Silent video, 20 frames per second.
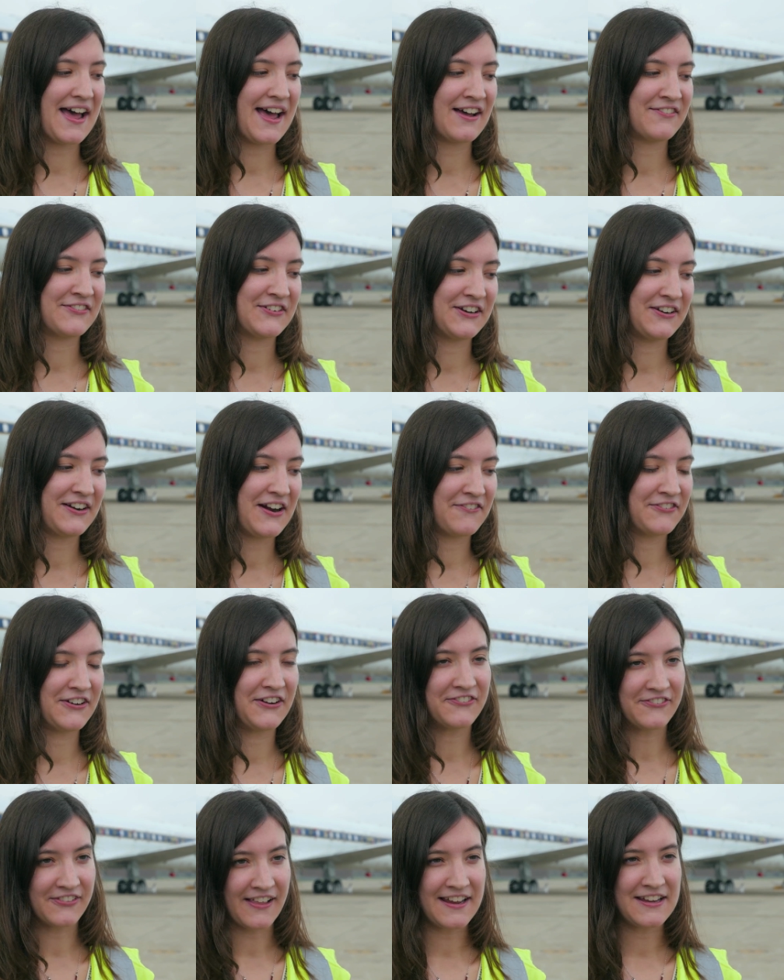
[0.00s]
After
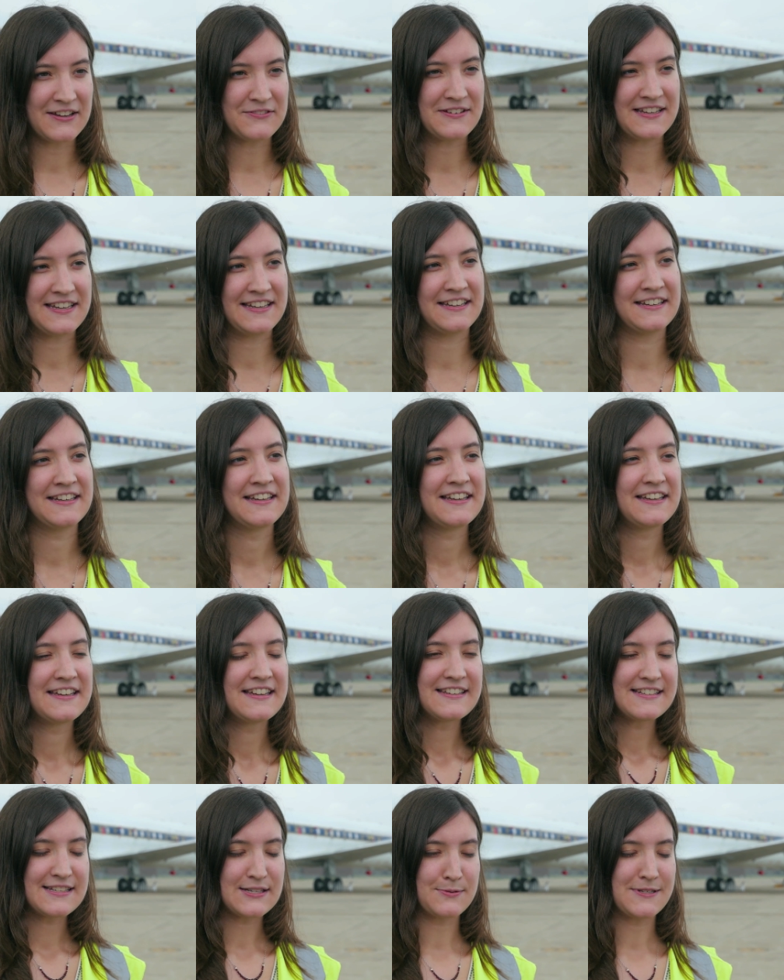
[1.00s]
every flight, we
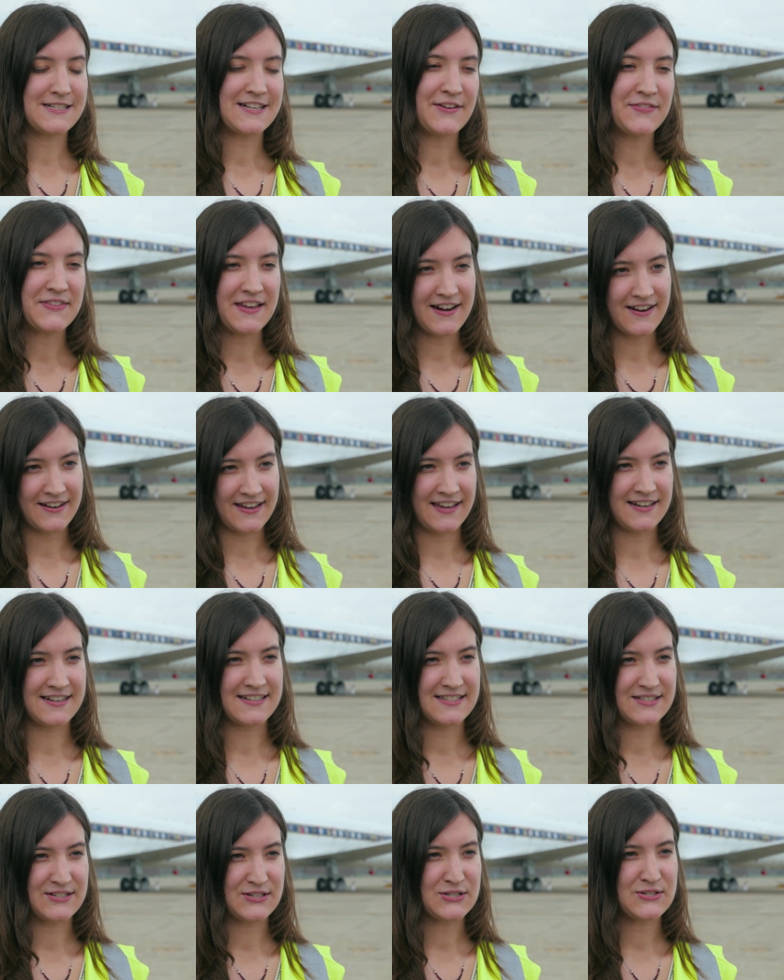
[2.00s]
switch out the air
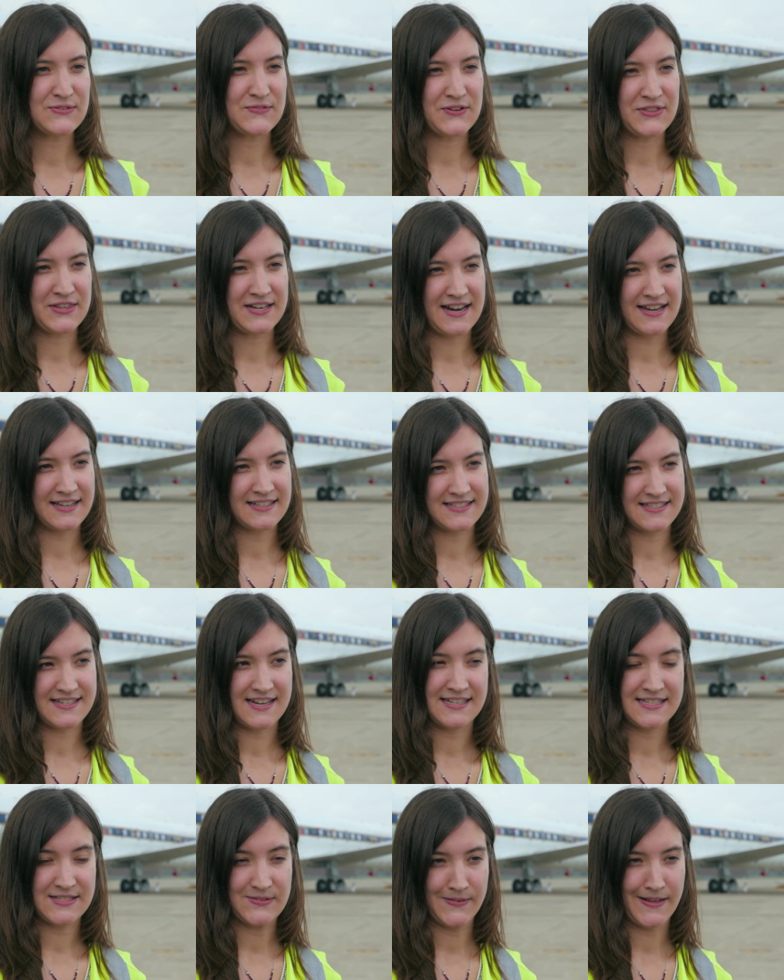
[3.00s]
canisters for the next
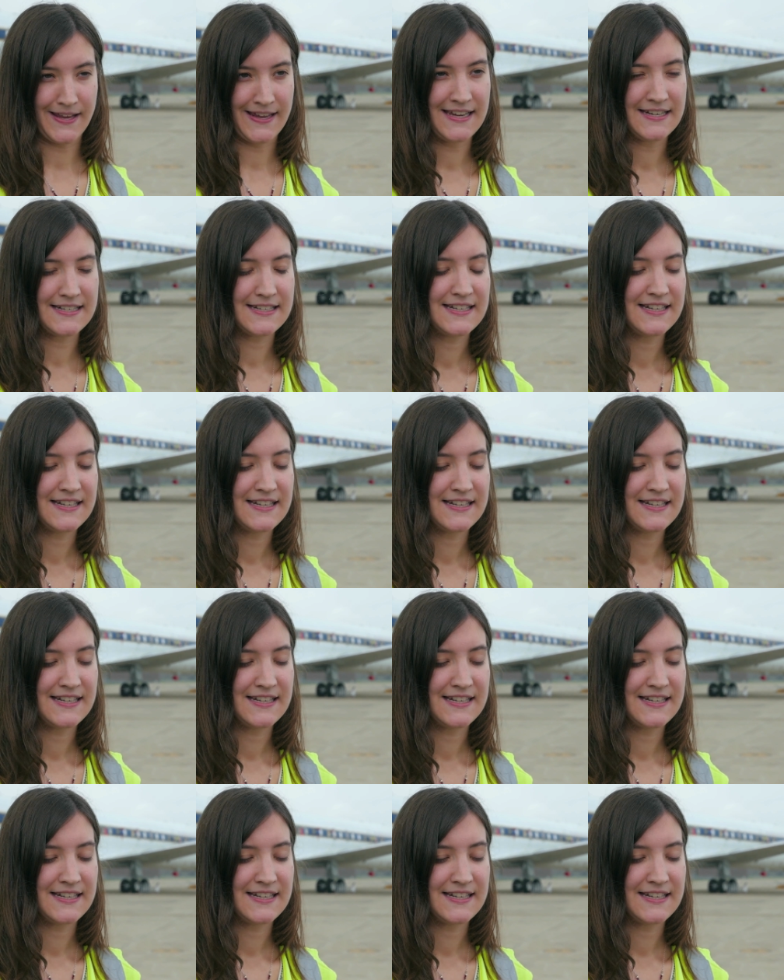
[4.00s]
day's flight.